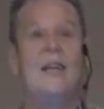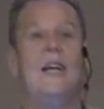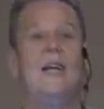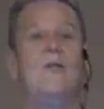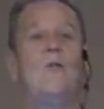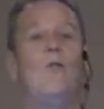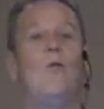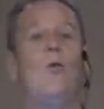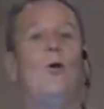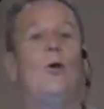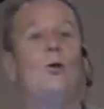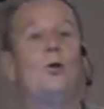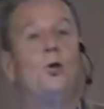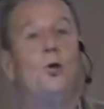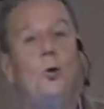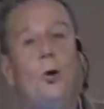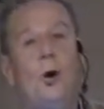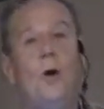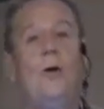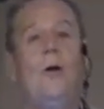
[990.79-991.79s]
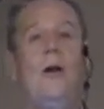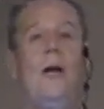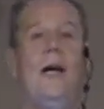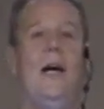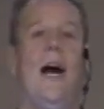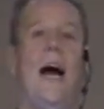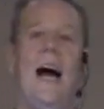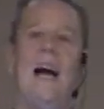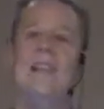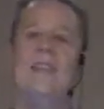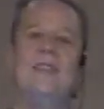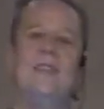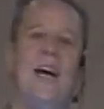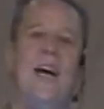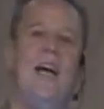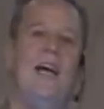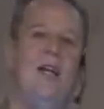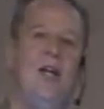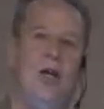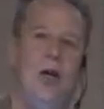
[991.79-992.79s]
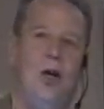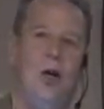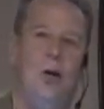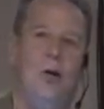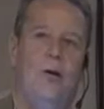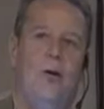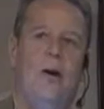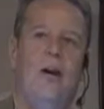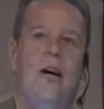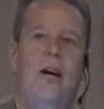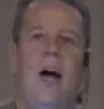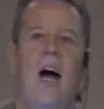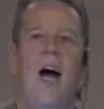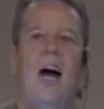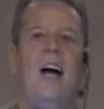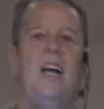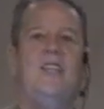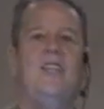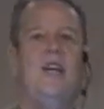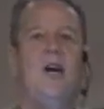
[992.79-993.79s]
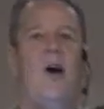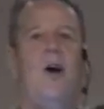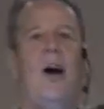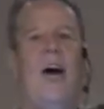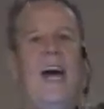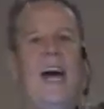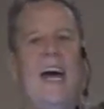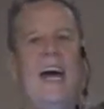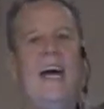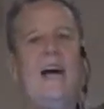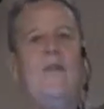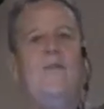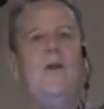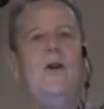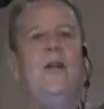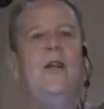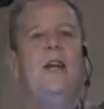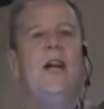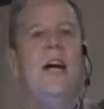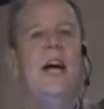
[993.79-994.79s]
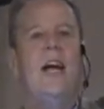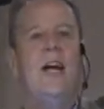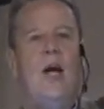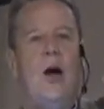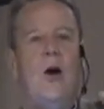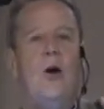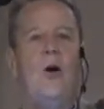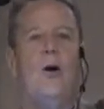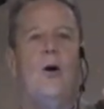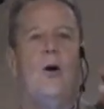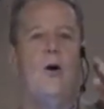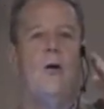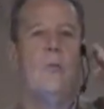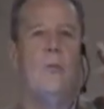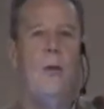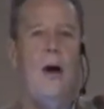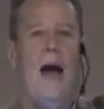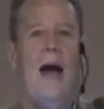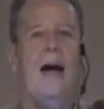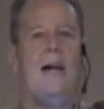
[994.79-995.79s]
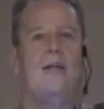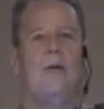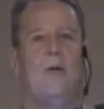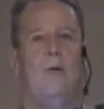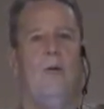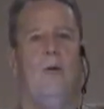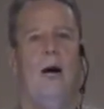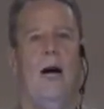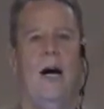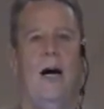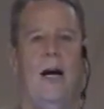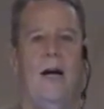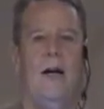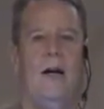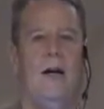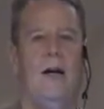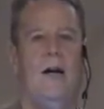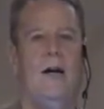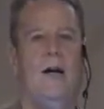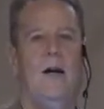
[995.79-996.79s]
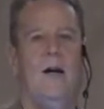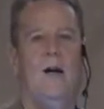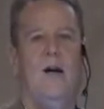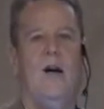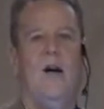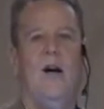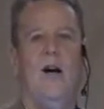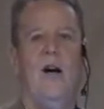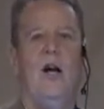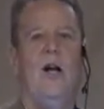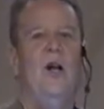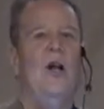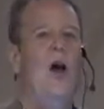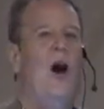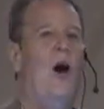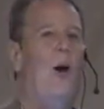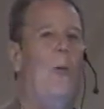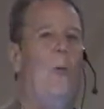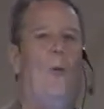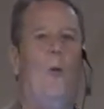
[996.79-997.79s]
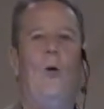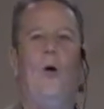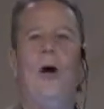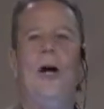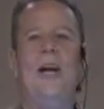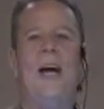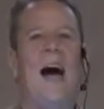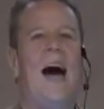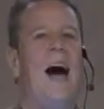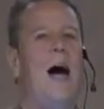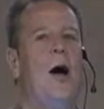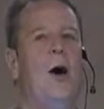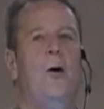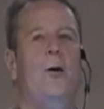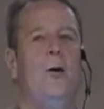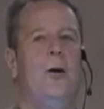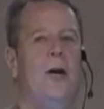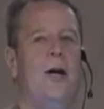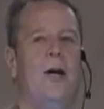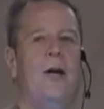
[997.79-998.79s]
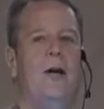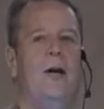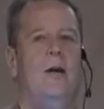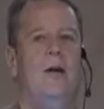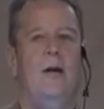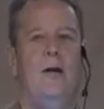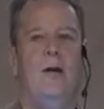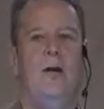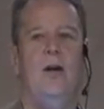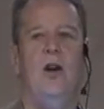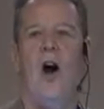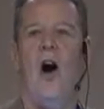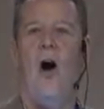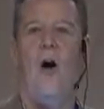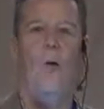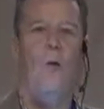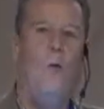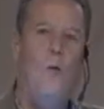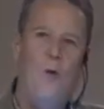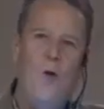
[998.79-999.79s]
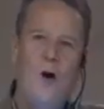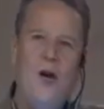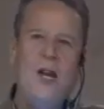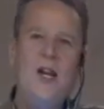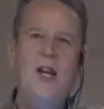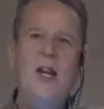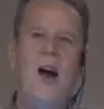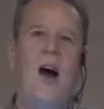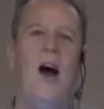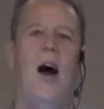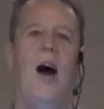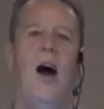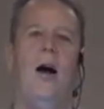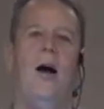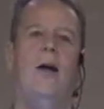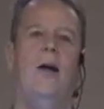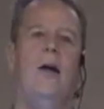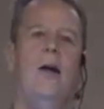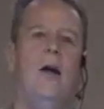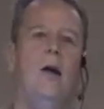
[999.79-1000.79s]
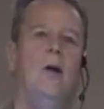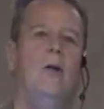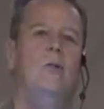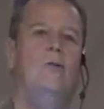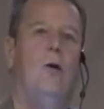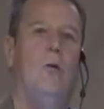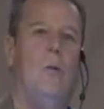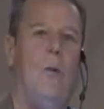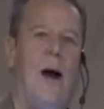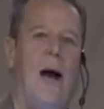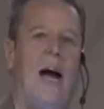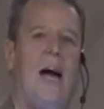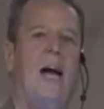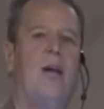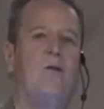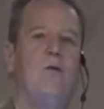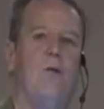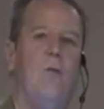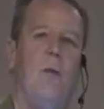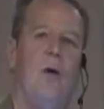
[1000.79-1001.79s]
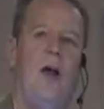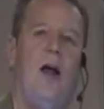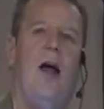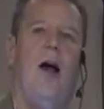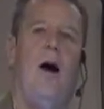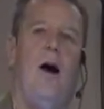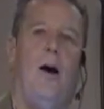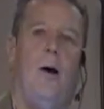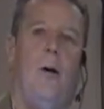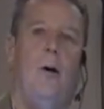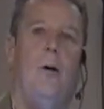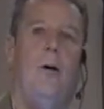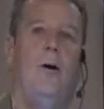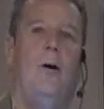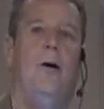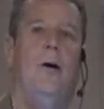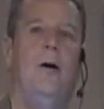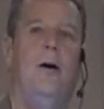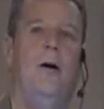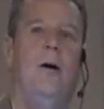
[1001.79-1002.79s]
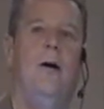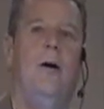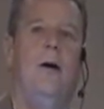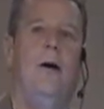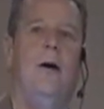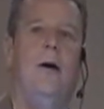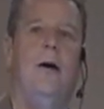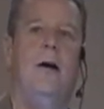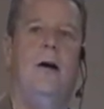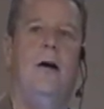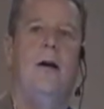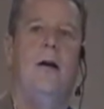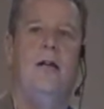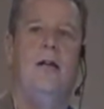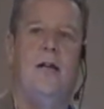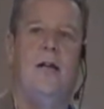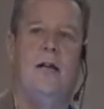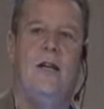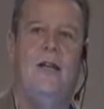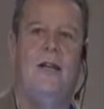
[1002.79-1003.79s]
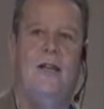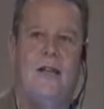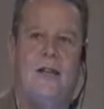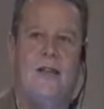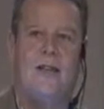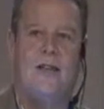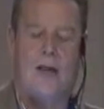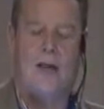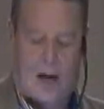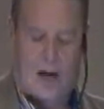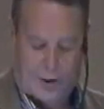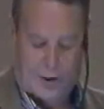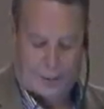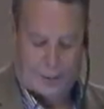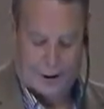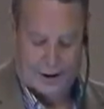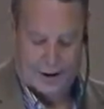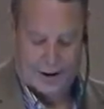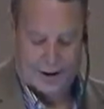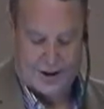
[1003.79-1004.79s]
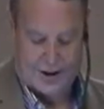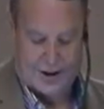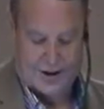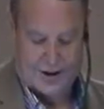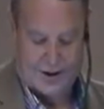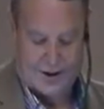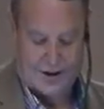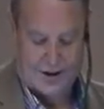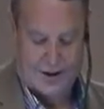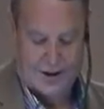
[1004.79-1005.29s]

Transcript: He says, For truly I say to you, until heaven and earth pass away, not one iota, not one dot will pass from the law until it is accomplished.